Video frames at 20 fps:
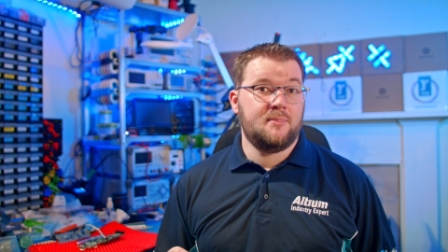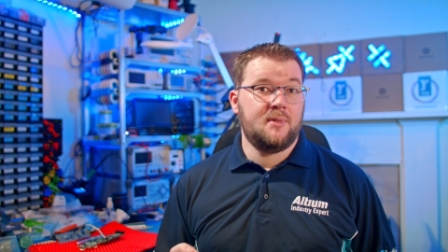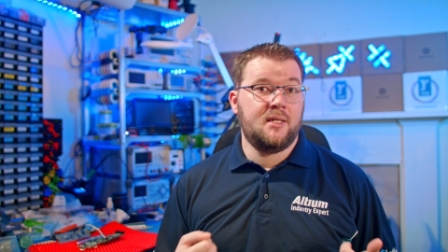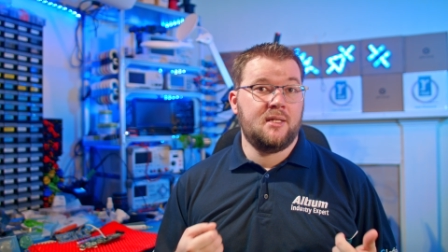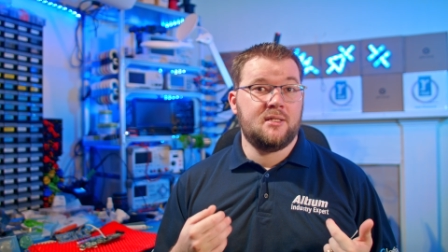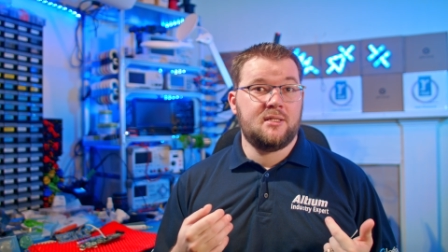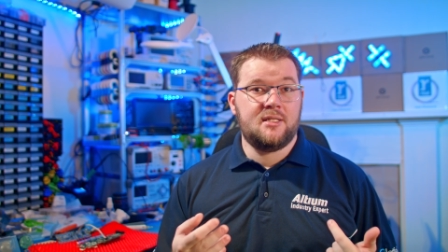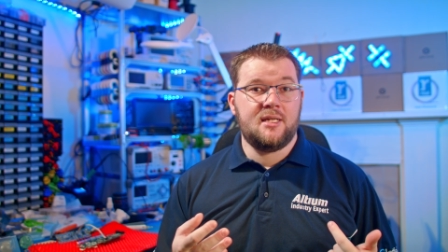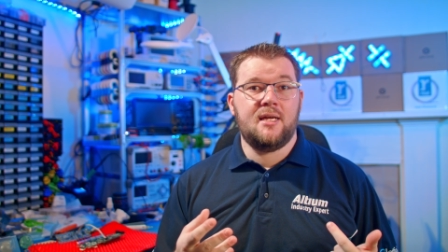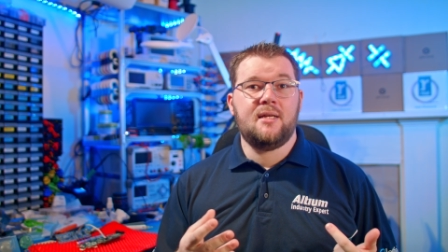
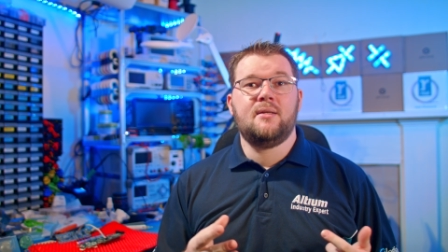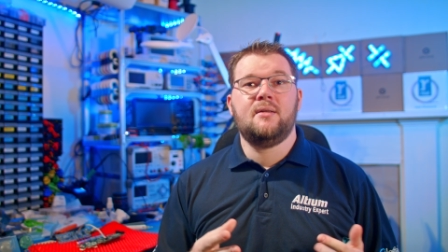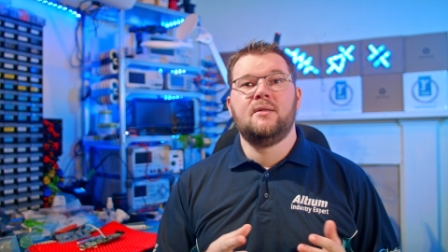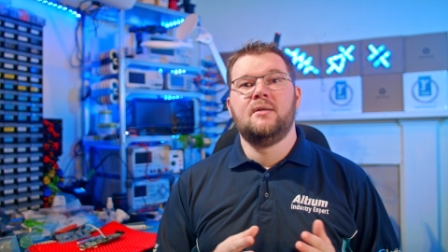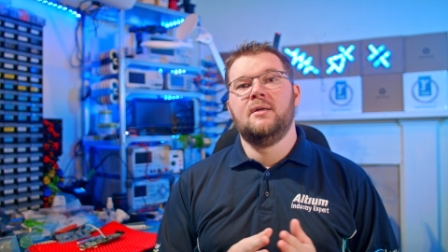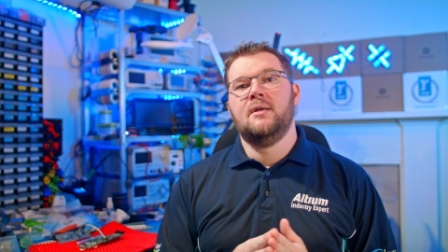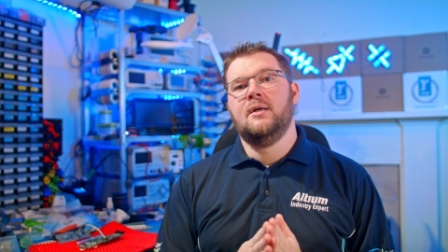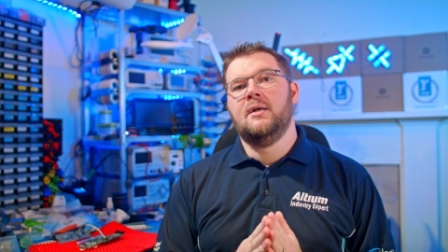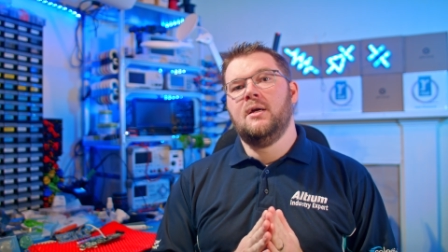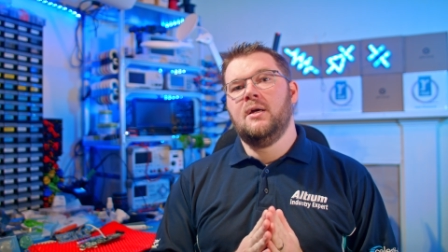Instead,
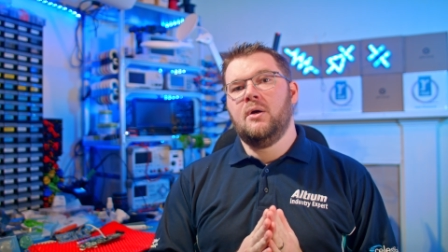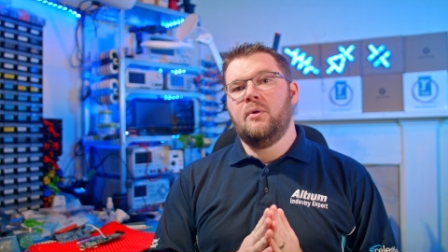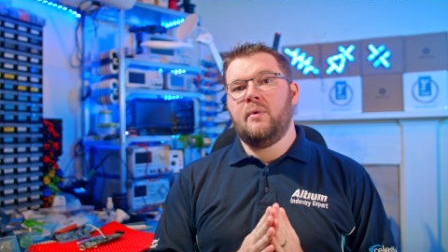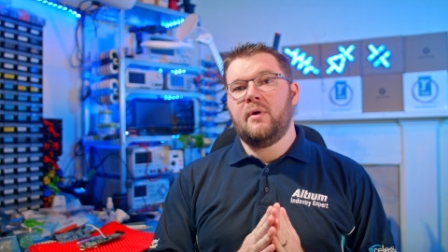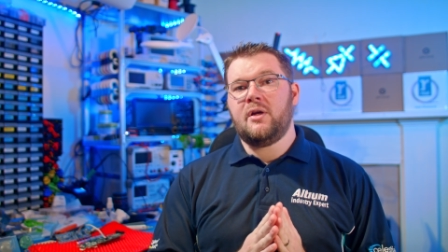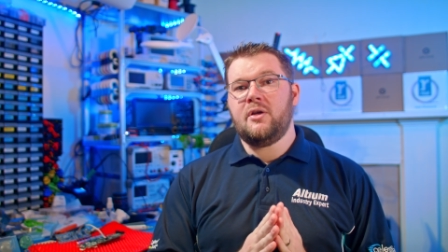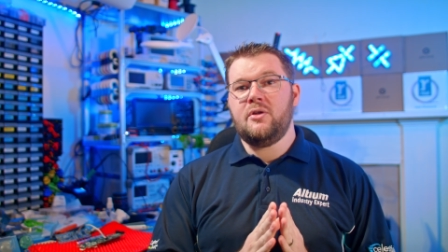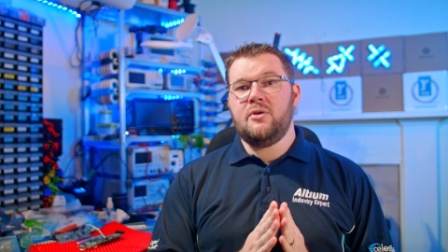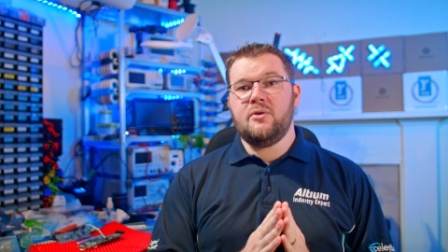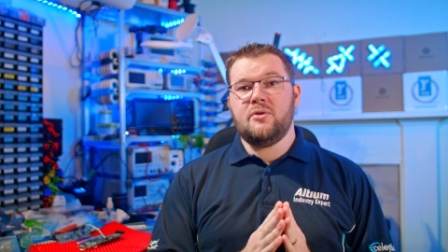we're
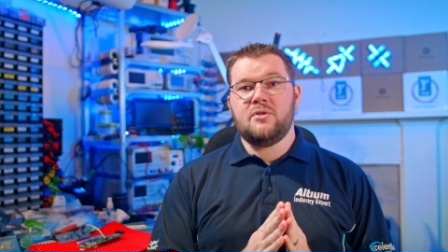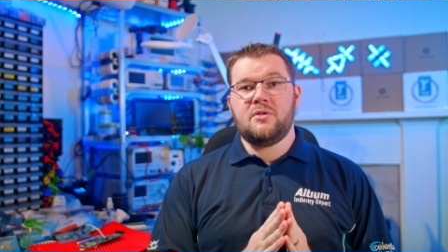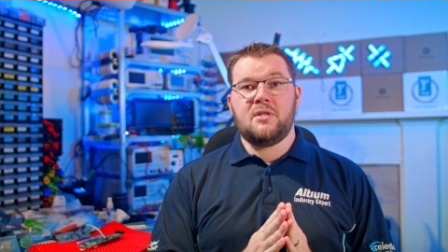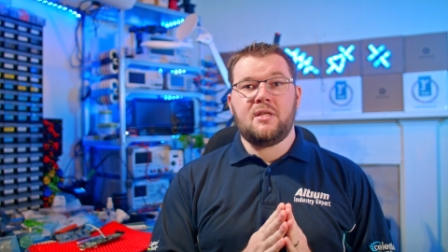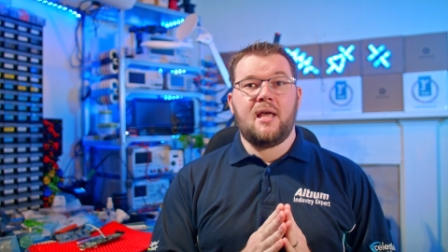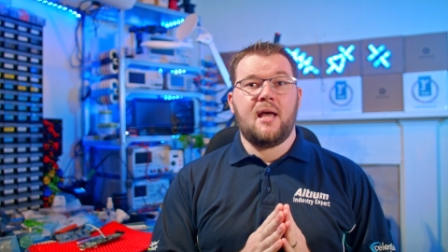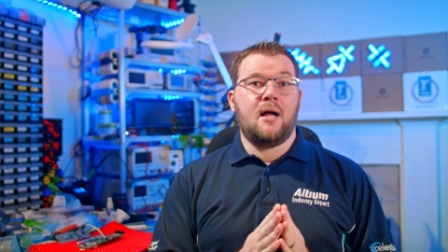going to use the